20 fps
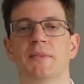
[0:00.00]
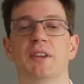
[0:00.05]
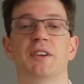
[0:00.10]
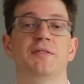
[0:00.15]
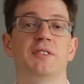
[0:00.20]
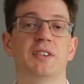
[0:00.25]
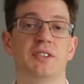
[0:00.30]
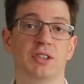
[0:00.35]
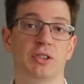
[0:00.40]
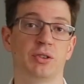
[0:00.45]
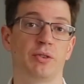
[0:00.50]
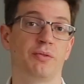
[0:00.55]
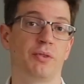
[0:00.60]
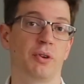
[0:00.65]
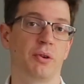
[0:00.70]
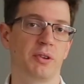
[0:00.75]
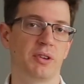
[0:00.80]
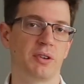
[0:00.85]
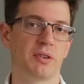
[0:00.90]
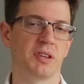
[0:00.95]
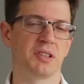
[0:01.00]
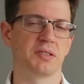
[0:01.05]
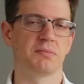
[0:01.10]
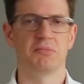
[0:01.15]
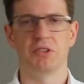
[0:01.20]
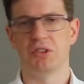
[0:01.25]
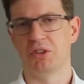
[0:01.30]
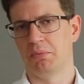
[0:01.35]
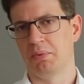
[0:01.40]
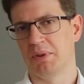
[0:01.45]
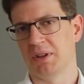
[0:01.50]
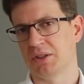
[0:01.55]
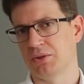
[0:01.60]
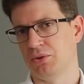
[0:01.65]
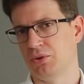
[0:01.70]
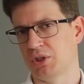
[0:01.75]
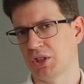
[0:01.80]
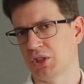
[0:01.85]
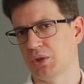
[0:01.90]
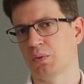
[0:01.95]
If this is of your interest, either because
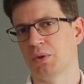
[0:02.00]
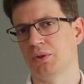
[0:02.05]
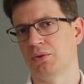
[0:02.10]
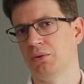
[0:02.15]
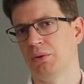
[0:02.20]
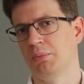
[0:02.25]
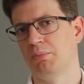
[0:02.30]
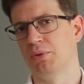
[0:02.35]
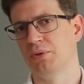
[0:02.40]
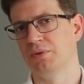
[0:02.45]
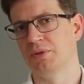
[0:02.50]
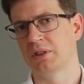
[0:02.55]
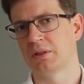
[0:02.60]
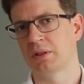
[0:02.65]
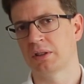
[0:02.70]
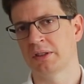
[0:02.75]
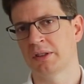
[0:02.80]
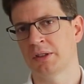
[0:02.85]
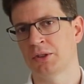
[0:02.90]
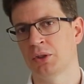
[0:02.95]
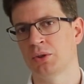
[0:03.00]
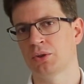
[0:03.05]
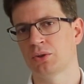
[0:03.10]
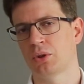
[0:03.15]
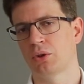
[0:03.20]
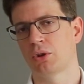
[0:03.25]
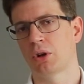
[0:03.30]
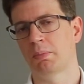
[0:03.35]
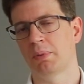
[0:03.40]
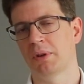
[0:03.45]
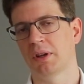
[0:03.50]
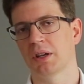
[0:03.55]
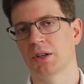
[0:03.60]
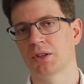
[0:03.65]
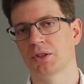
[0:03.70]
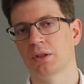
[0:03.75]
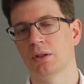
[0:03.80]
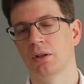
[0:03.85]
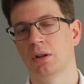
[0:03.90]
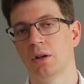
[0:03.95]
you just want to improve the translations on your
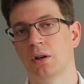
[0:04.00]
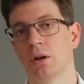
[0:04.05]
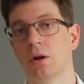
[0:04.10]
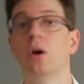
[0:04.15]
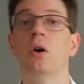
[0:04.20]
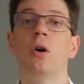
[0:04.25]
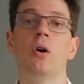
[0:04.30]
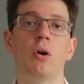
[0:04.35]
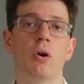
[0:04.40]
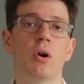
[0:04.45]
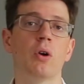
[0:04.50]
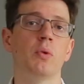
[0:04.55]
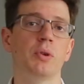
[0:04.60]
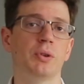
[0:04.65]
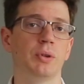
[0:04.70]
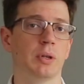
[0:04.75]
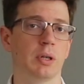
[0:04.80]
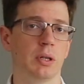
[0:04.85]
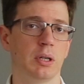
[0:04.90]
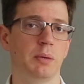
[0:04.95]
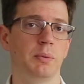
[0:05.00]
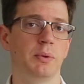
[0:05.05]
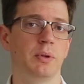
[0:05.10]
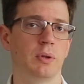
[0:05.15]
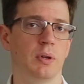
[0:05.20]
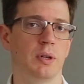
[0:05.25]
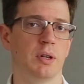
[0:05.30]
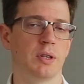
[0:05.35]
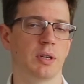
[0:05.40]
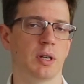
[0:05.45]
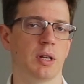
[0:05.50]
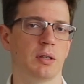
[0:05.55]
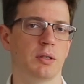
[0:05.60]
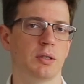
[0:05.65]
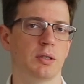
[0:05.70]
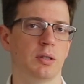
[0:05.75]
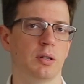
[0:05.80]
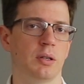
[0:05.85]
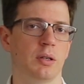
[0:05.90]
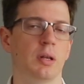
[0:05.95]
application or want to contribute to the
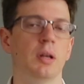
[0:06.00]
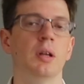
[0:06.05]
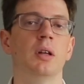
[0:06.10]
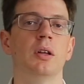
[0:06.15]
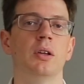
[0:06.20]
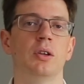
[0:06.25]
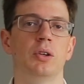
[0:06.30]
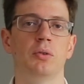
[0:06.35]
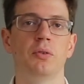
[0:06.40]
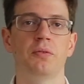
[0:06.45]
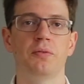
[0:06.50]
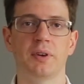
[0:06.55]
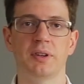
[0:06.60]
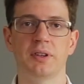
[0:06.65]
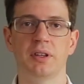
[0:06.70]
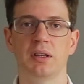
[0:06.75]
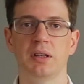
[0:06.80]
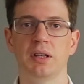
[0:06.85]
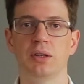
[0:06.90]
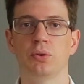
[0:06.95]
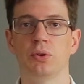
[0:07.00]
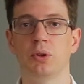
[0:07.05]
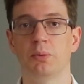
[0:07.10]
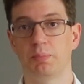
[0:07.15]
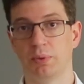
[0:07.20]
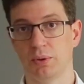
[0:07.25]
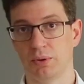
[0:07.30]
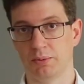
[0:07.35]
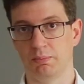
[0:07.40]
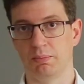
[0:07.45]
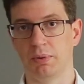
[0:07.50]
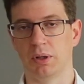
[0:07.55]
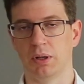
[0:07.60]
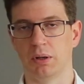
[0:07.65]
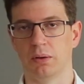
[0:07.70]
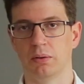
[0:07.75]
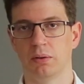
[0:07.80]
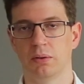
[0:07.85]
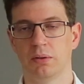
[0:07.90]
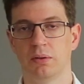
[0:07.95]
challenge, you'll find the link to the post
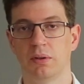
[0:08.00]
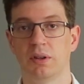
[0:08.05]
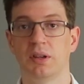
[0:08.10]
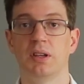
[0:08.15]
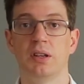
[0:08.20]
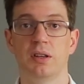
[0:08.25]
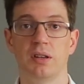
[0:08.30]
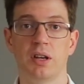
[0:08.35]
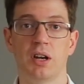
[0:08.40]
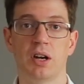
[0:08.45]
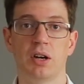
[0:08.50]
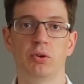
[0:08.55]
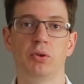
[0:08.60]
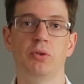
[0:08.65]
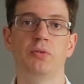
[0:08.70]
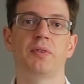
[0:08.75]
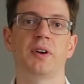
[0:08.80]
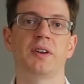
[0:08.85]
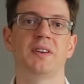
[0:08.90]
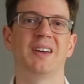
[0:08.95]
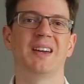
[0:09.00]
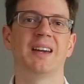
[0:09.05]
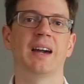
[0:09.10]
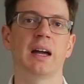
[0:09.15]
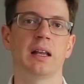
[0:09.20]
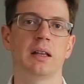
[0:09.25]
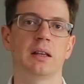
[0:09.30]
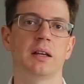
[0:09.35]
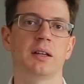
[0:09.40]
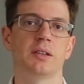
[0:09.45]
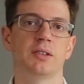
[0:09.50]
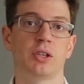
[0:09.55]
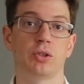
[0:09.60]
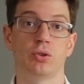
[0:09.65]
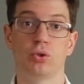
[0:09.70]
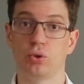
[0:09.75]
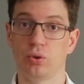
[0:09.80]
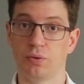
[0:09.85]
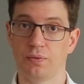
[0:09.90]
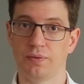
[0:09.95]
below. In there, you'll find the guidelines that
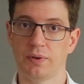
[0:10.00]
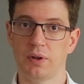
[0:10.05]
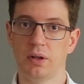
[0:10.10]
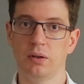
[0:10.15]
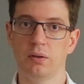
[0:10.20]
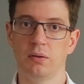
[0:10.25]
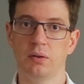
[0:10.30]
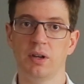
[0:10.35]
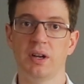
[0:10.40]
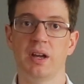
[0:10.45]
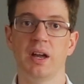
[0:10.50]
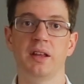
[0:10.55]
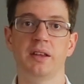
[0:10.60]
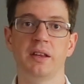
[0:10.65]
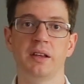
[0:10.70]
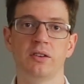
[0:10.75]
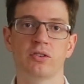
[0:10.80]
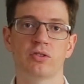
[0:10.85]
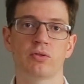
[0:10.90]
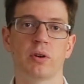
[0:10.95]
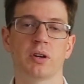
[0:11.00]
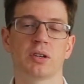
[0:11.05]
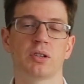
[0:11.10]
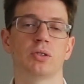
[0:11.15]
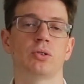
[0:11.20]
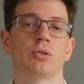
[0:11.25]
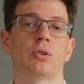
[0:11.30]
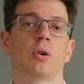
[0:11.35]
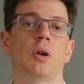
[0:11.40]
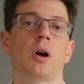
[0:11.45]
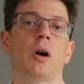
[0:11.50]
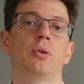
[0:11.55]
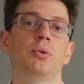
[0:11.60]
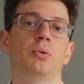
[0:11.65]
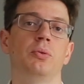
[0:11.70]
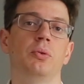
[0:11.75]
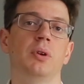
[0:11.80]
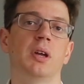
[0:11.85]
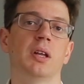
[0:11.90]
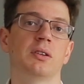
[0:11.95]
you should follow and instructions on how
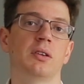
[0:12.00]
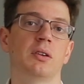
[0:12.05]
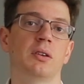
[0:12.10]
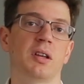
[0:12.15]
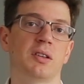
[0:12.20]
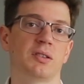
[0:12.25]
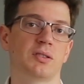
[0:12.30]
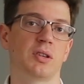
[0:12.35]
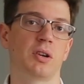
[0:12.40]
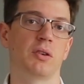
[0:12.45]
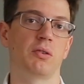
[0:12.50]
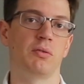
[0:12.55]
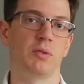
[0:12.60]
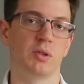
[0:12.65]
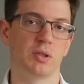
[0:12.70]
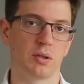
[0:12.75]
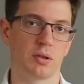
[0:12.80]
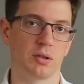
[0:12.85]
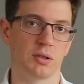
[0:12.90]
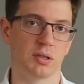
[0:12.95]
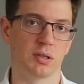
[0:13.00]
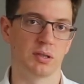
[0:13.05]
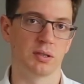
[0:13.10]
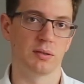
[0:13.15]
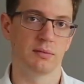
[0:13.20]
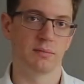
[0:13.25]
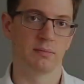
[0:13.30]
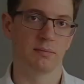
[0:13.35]
to get the necessary resources.